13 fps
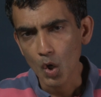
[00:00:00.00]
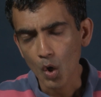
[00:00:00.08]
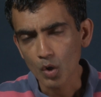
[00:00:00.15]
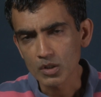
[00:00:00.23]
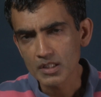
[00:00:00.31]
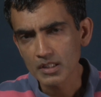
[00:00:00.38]

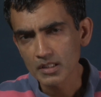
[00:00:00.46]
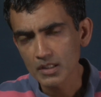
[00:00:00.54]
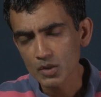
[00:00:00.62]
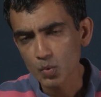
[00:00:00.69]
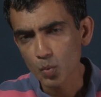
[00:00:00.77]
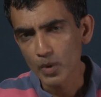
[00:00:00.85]

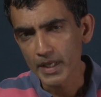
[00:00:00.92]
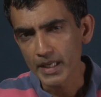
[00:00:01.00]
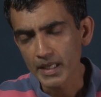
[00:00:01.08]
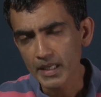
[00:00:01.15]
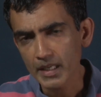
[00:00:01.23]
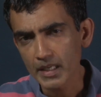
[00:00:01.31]
alternate
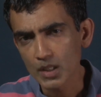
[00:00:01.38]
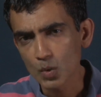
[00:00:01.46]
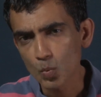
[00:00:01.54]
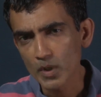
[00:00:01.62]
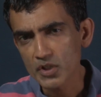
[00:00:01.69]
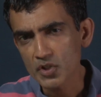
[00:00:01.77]
way
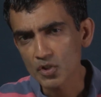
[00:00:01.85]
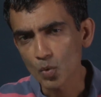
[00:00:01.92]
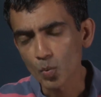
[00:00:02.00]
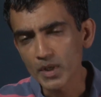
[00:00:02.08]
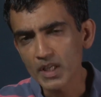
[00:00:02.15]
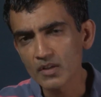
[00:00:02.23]
in which the
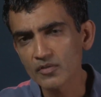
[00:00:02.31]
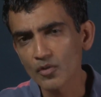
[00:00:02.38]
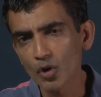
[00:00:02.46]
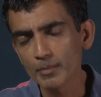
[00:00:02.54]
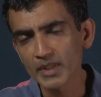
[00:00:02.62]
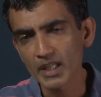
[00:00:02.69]
weak
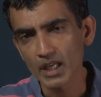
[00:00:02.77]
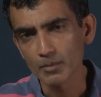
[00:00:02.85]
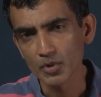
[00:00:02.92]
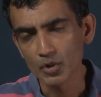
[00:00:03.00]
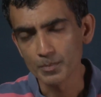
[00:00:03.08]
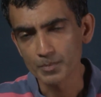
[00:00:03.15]
form can
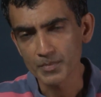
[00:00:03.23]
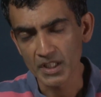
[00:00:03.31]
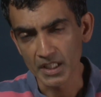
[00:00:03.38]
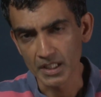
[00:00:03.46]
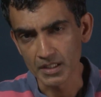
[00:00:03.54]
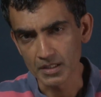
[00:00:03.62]
be
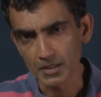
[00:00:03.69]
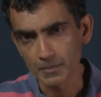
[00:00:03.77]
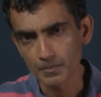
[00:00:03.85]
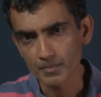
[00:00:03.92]
obtained.